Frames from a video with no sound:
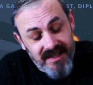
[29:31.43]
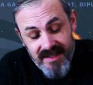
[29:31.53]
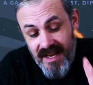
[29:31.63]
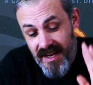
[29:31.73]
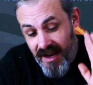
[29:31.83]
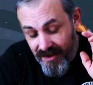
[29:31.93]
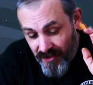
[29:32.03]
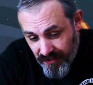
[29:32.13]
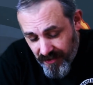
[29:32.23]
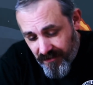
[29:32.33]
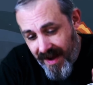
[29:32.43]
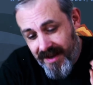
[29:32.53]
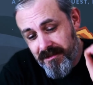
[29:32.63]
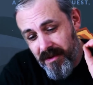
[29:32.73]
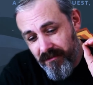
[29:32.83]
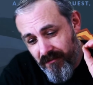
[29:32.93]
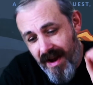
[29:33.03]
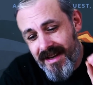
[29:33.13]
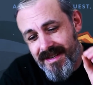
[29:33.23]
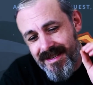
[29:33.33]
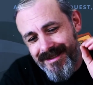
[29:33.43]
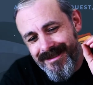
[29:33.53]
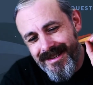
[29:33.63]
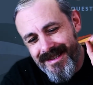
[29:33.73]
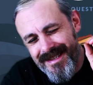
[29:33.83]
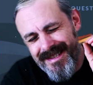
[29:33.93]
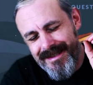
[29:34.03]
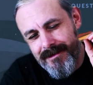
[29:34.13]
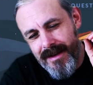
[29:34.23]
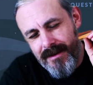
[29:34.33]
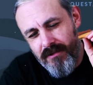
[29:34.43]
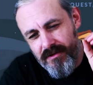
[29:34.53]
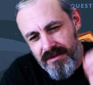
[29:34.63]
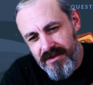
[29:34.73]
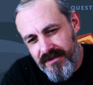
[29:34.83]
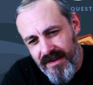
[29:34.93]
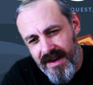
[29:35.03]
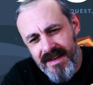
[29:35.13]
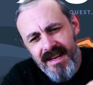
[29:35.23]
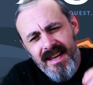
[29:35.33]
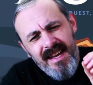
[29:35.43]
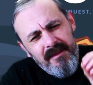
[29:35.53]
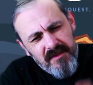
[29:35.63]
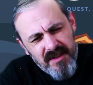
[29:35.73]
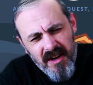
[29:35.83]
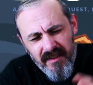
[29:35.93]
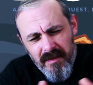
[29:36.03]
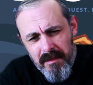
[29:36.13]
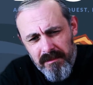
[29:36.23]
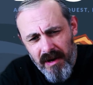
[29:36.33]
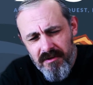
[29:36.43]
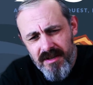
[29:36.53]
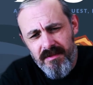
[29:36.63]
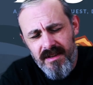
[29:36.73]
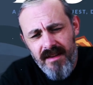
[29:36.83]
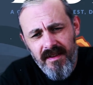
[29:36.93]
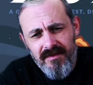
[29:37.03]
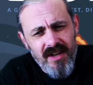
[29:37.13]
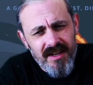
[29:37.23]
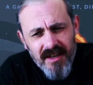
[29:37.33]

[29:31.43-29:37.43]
As I say, I enjoyed Rex, but Rex just whilst it was fun, was kind of a bit bloated with FFG.